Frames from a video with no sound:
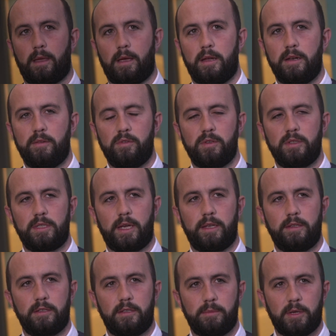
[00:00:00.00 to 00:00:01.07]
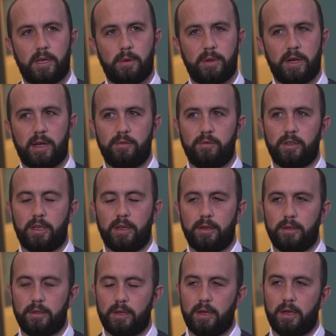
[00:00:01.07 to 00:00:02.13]
I never intended to become an advocate.
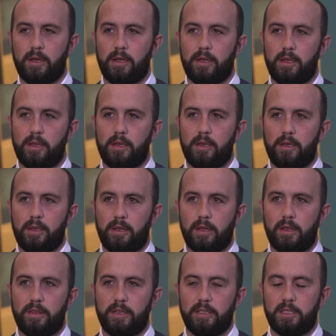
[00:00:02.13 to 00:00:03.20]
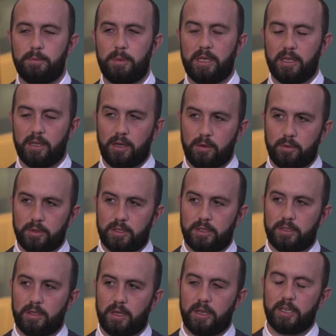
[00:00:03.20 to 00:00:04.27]
I think speaking out
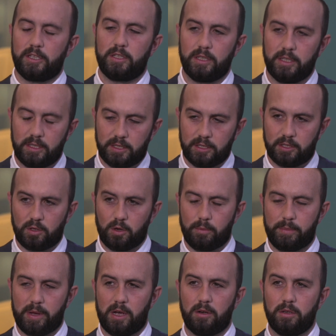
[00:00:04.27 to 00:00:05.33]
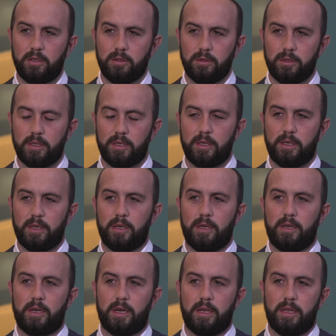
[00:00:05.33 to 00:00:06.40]
was initially to stop my uncle,
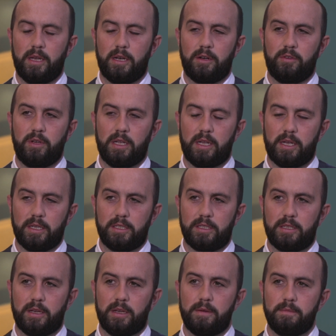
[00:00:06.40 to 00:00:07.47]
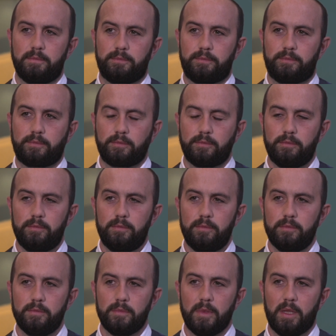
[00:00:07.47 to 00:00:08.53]
and then I realised that
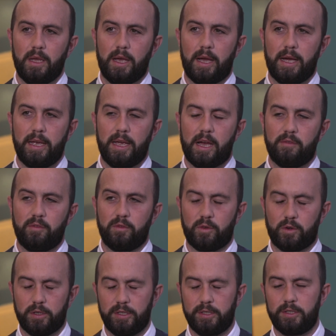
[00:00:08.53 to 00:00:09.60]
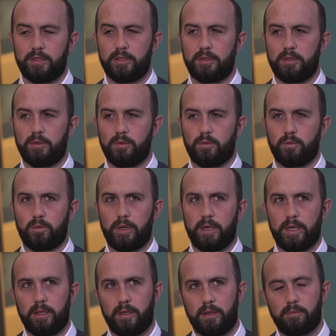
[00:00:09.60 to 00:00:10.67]
I have a voice
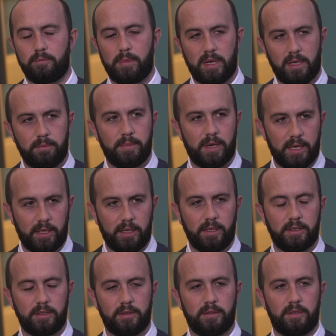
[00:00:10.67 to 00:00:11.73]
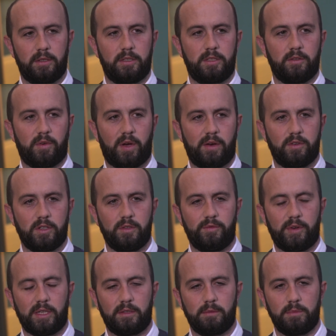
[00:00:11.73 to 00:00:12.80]
when many survivors and
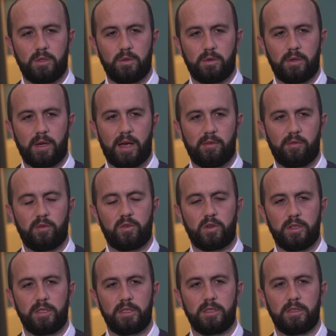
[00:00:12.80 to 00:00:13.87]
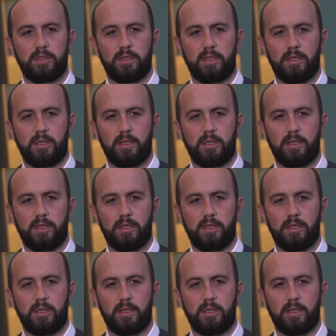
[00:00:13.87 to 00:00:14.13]
victims don't have a voice.